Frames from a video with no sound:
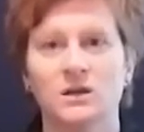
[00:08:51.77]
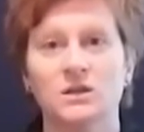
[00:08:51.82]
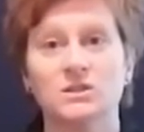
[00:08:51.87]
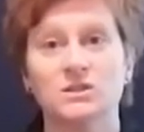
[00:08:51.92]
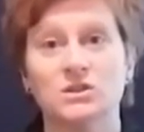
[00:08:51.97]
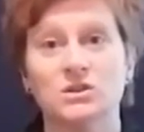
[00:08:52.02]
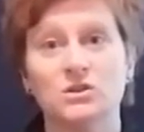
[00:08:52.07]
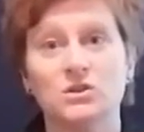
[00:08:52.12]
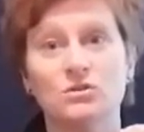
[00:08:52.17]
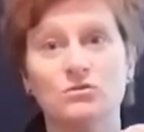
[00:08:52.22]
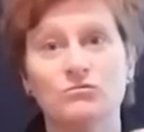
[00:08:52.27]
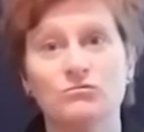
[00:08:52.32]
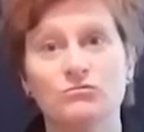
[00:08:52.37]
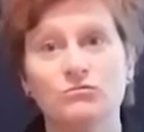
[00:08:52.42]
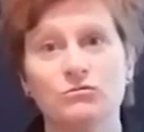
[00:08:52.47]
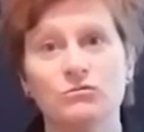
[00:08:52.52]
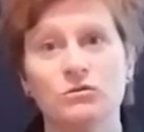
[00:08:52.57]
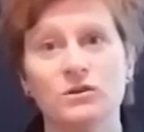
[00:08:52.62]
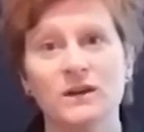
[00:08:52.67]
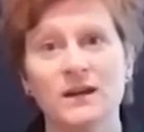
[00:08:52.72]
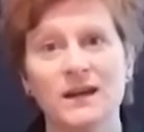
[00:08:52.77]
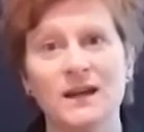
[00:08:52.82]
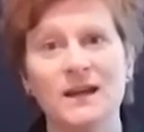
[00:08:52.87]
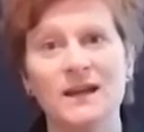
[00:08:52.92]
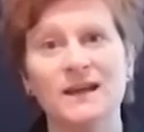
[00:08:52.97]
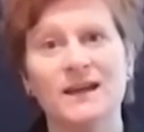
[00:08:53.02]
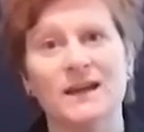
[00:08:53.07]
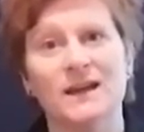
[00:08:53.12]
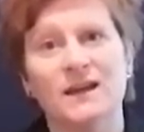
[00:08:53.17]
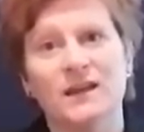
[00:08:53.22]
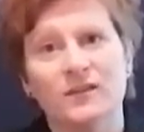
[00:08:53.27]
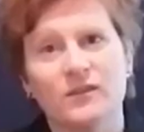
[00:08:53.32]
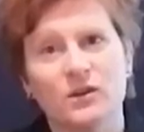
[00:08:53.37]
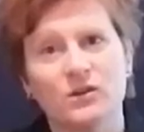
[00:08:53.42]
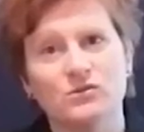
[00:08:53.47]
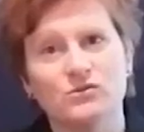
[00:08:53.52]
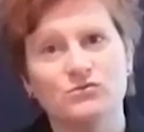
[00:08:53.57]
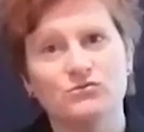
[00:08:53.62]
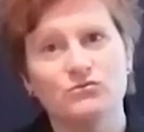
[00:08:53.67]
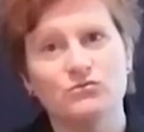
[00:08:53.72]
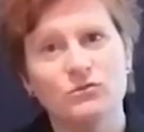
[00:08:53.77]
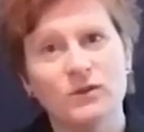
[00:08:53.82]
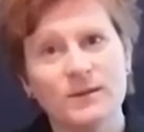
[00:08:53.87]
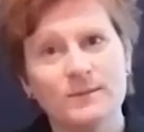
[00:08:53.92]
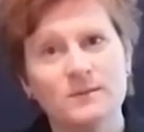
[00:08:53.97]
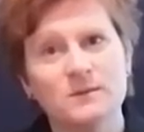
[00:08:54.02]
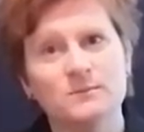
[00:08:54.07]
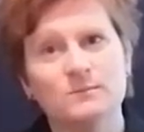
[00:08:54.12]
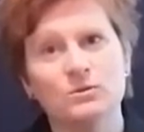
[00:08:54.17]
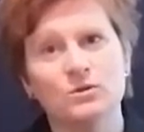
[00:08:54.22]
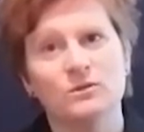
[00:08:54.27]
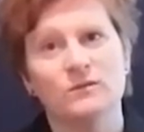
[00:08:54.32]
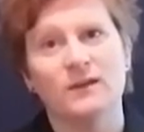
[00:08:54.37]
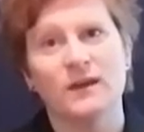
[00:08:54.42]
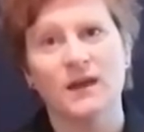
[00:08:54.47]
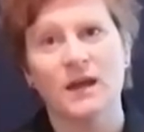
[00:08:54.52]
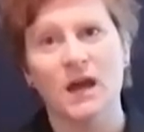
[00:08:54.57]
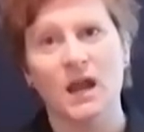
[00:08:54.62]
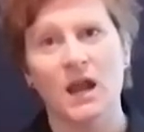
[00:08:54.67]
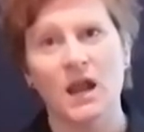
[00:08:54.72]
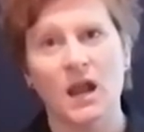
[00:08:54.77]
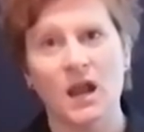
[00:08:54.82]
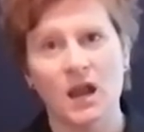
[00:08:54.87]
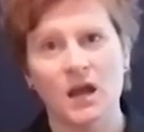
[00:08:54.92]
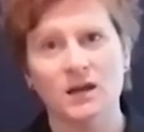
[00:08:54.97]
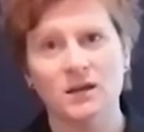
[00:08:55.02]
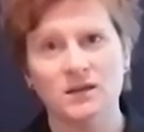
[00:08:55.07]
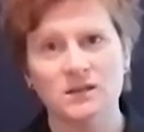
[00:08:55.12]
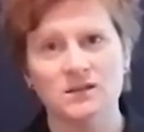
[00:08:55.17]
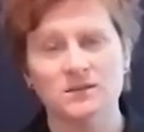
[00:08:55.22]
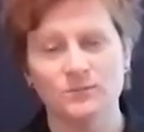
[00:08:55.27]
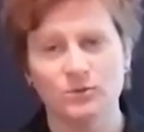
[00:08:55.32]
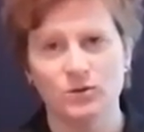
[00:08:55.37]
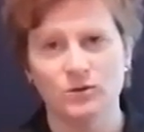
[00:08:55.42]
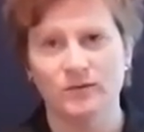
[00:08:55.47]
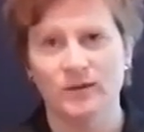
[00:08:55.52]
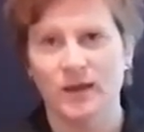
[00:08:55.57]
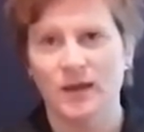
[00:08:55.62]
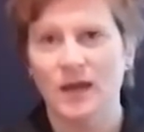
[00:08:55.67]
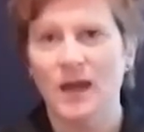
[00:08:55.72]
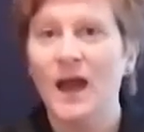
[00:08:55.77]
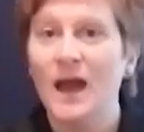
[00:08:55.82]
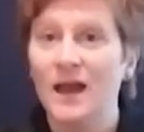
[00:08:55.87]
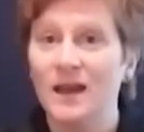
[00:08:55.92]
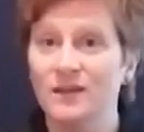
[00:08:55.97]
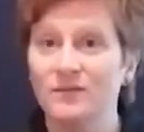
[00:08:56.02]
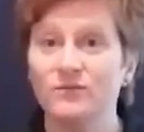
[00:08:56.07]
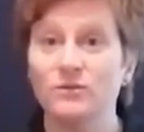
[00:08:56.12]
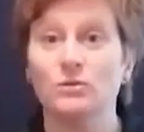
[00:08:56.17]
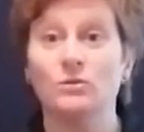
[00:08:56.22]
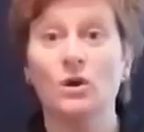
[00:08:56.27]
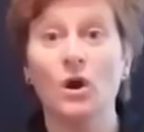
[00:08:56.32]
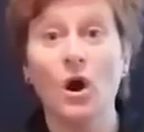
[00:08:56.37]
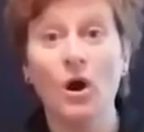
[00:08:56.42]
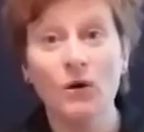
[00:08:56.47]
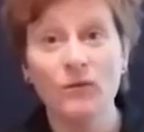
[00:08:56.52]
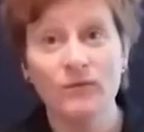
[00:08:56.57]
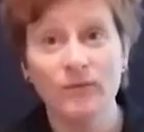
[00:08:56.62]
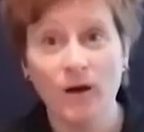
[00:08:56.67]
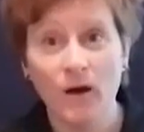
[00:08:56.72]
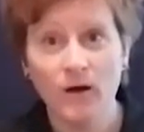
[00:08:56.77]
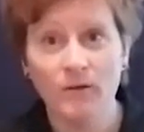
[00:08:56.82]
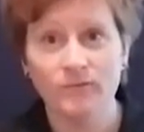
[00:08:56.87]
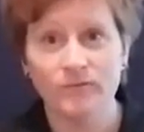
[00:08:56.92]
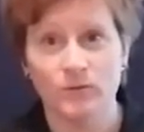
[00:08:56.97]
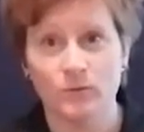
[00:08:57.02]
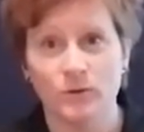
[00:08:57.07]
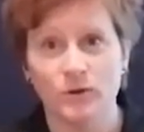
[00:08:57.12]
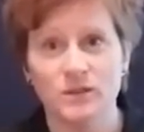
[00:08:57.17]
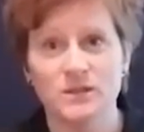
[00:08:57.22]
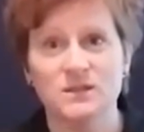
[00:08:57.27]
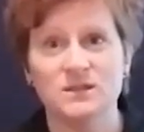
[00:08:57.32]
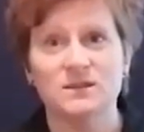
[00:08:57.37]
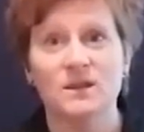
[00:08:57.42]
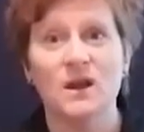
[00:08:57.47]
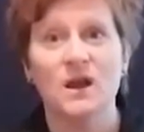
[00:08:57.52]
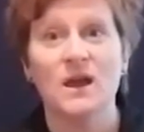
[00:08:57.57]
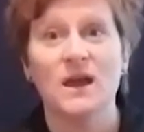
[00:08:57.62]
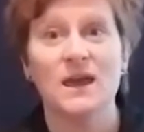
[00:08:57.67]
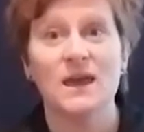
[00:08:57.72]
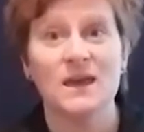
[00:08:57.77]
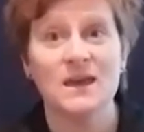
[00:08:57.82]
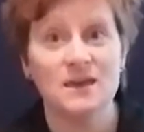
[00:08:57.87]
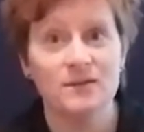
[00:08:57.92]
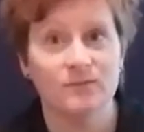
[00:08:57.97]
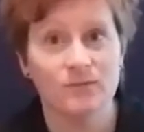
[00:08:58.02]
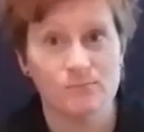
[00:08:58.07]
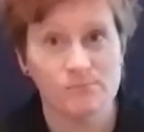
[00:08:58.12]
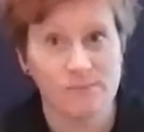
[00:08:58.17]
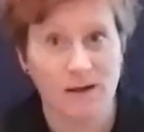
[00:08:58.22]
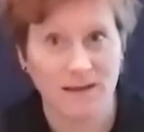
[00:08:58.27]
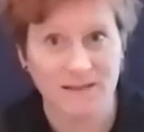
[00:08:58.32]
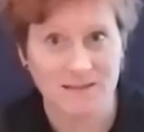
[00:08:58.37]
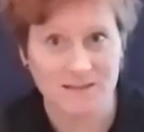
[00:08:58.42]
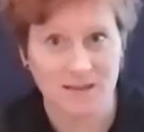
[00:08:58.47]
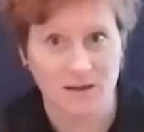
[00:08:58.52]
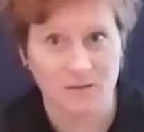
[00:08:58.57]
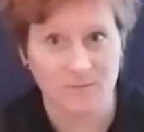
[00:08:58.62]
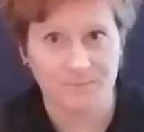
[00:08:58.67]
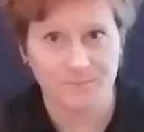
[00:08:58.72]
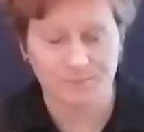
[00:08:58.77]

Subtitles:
So you're really getting those ribs moving, lungs moving, and if you cough afterwards, even better.